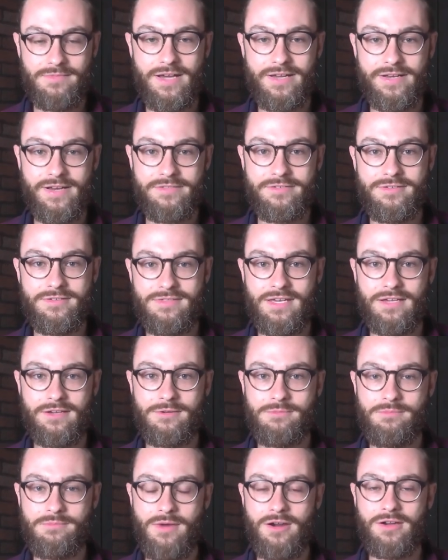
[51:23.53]
Another
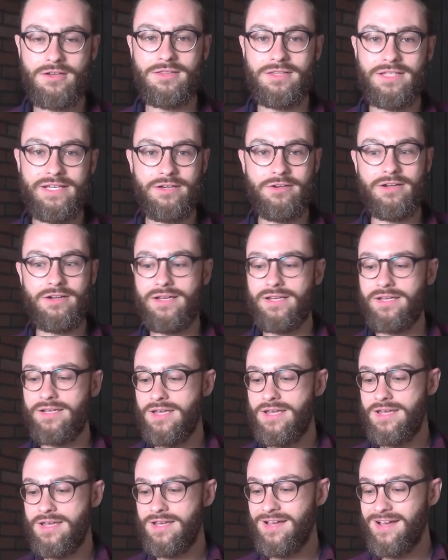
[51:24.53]
thinker, Mark Leary,
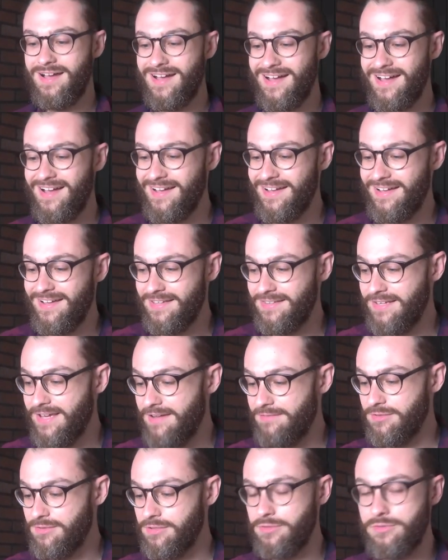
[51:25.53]
uh, in the
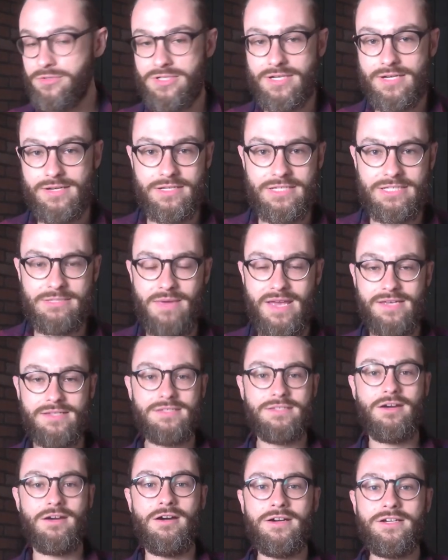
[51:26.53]
evolutionary
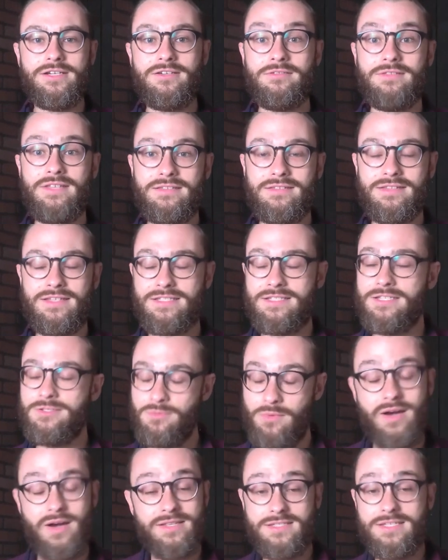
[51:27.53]
space, argued that this is
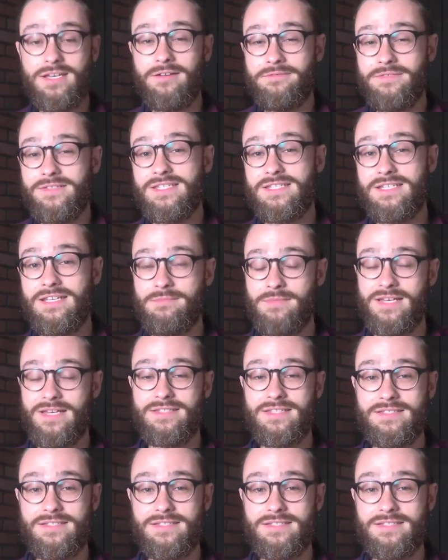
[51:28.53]
what self-esteem is.